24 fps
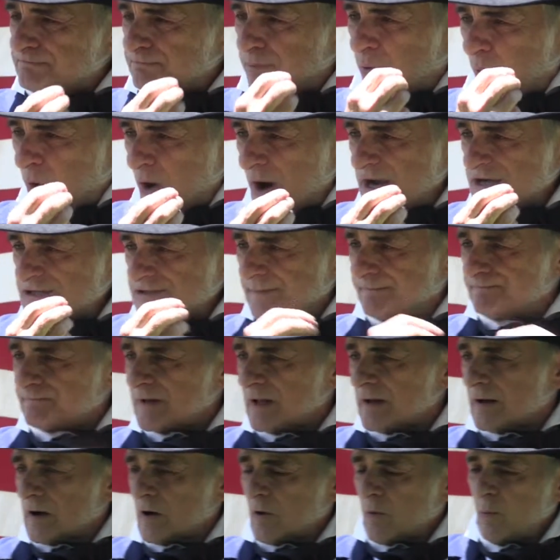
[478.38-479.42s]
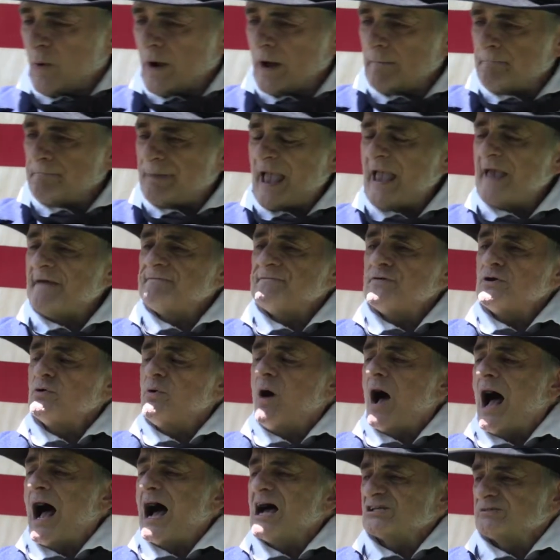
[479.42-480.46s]
poised where Bayview
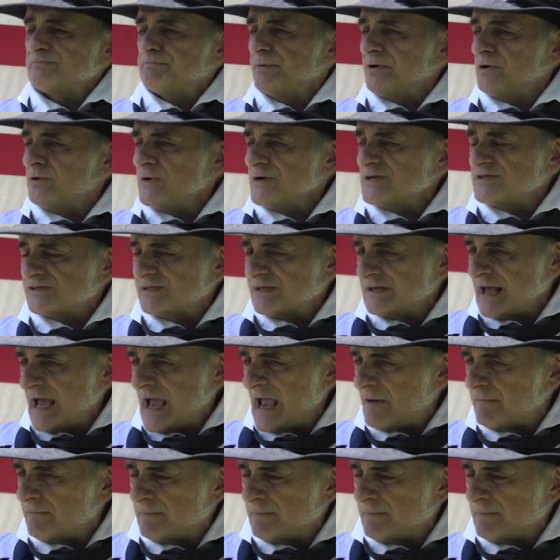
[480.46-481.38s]
Hospital is today,